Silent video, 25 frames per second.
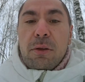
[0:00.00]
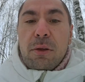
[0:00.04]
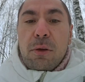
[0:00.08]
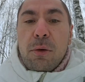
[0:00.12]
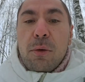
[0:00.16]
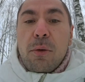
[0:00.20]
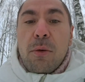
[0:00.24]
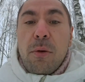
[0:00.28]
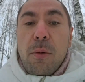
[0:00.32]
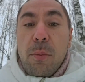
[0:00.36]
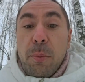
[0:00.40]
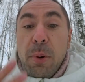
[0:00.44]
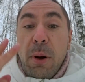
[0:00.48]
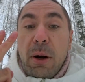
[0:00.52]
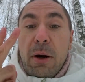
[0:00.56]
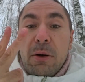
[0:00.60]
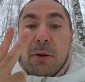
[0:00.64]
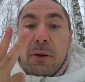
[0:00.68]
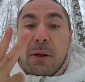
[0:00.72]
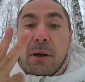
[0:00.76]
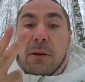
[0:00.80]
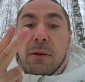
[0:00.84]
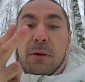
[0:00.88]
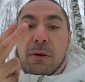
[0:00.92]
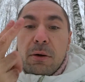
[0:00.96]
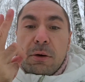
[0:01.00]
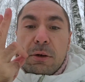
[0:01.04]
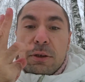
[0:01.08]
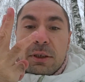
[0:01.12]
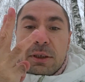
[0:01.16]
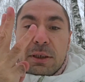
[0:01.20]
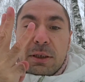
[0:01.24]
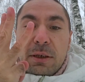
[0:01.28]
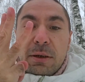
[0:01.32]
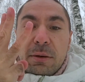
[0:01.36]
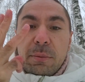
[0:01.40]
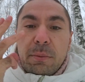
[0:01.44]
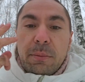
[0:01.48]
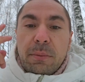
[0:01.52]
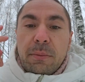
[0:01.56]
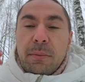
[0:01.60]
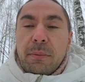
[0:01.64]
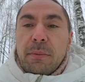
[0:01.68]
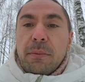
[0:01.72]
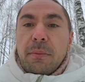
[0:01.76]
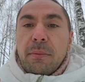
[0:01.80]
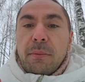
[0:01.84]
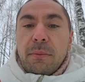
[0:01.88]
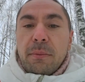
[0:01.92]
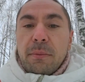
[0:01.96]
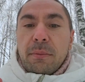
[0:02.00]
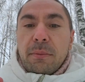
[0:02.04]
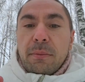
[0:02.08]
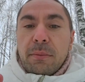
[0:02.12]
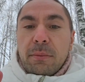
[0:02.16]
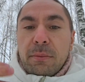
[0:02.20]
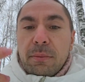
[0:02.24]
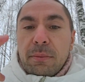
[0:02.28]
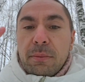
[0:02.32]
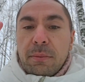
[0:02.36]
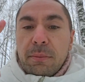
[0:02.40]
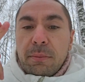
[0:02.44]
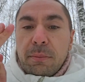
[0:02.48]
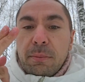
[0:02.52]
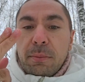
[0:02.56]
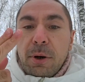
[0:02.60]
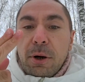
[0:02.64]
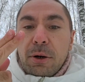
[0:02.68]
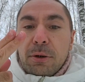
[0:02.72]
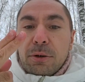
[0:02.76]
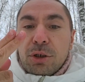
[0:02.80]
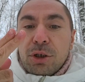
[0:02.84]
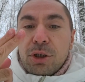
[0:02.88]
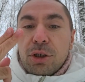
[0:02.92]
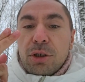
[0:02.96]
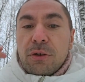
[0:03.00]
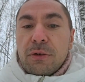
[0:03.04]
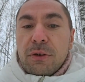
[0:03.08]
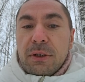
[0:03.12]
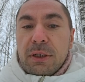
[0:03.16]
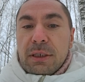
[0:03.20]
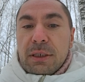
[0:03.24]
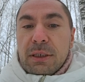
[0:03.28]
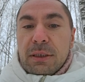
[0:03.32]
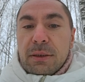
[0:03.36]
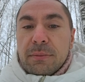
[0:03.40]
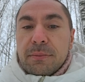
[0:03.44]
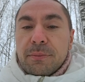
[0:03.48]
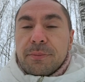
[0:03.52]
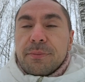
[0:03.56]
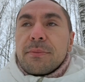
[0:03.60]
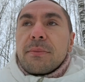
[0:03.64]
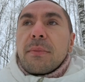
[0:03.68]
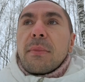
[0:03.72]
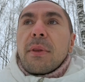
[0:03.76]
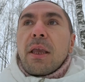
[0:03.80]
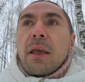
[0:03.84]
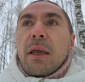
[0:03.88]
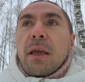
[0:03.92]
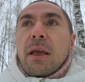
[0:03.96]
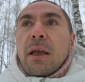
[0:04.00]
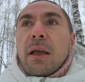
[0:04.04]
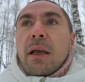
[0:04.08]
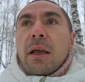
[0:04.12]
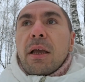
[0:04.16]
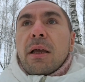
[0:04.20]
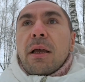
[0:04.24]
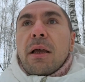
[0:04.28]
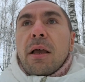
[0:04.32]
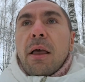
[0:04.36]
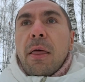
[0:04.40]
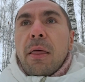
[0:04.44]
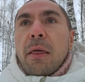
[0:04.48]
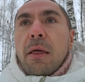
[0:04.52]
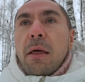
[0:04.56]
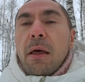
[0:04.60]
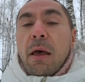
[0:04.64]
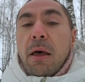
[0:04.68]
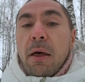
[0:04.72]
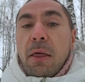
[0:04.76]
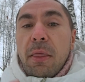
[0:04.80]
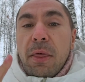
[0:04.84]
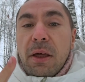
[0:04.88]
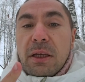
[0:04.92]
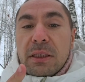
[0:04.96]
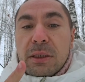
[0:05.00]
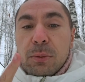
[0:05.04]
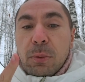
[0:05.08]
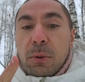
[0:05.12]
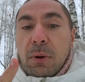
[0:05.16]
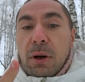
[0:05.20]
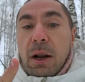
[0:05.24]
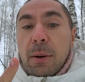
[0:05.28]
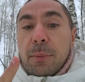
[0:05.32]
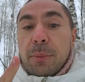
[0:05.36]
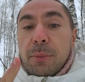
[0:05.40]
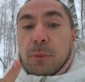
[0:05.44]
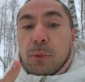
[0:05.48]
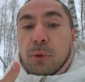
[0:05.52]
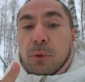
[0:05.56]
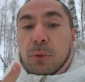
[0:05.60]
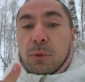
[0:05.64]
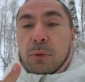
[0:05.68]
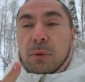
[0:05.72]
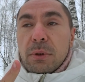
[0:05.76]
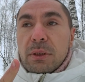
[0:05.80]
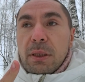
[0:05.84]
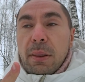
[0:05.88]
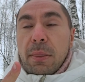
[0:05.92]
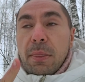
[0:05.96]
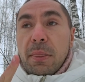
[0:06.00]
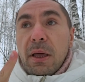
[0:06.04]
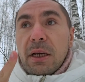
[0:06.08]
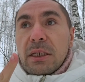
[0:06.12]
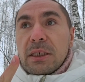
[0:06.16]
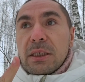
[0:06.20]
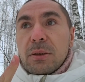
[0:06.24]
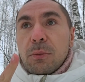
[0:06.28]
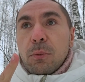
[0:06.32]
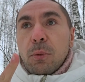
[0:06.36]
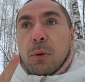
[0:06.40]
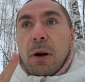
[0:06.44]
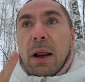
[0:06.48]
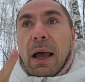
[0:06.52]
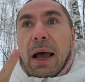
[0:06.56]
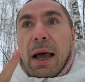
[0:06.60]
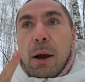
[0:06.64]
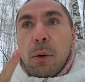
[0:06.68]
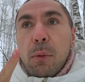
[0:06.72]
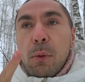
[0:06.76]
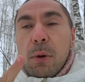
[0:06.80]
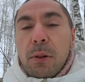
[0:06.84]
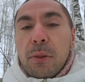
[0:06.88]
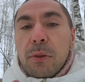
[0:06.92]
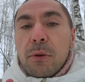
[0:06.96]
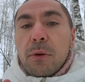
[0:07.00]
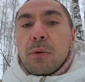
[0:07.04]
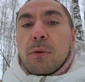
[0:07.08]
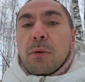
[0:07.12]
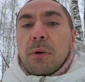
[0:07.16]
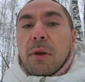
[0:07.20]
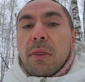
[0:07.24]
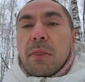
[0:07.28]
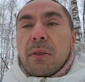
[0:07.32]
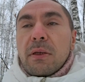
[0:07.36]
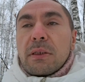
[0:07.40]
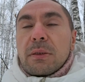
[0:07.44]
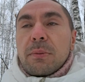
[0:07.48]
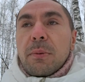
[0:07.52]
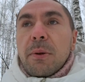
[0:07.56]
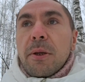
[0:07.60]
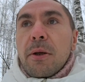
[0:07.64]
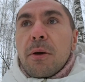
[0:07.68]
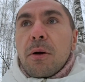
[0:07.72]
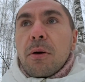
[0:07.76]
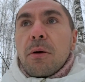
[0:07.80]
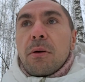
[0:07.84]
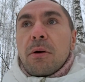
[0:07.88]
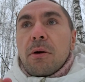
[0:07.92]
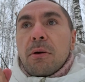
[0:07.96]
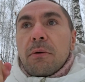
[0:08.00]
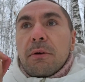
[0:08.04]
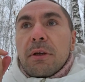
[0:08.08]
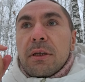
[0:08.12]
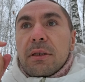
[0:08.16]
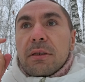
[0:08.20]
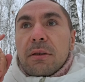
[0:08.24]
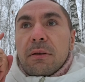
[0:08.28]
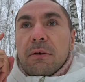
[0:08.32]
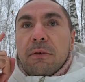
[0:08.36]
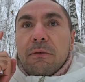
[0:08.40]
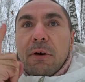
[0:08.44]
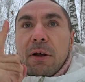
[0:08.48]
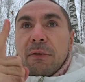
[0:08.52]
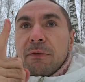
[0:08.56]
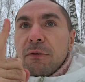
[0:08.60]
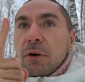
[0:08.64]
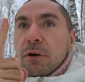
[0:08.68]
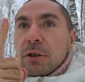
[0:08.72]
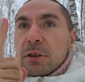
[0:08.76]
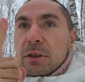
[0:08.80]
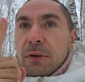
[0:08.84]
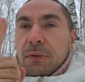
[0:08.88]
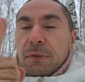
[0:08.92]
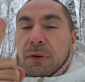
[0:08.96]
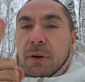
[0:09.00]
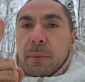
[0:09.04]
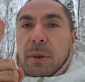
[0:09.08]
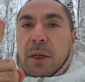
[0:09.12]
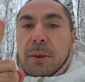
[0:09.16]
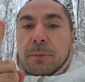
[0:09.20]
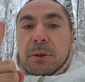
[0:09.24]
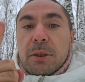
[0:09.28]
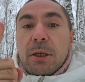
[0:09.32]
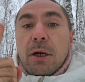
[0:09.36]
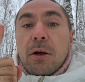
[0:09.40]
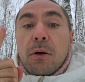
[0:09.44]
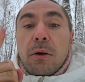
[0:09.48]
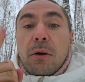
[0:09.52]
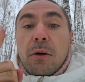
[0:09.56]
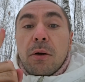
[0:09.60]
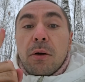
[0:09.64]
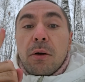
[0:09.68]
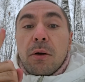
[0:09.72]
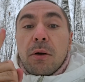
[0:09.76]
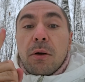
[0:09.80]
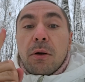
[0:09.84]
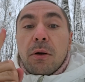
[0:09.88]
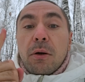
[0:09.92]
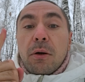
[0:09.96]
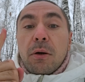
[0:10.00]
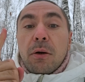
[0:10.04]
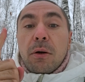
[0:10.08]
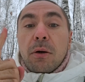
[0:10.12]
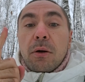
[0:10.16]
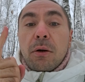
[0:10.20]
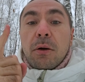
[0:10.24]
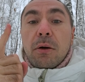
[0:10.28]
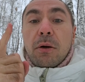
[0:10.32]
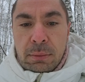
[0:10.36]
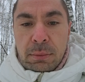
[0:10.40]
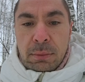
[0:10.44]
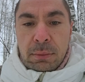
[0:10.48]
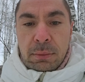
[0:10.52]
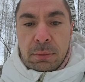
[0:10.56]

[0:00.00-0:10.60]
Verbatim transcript: two parallel crossing birch trees. That's what I'm do that's what I will do in this video. Read one verse of Eminem song and the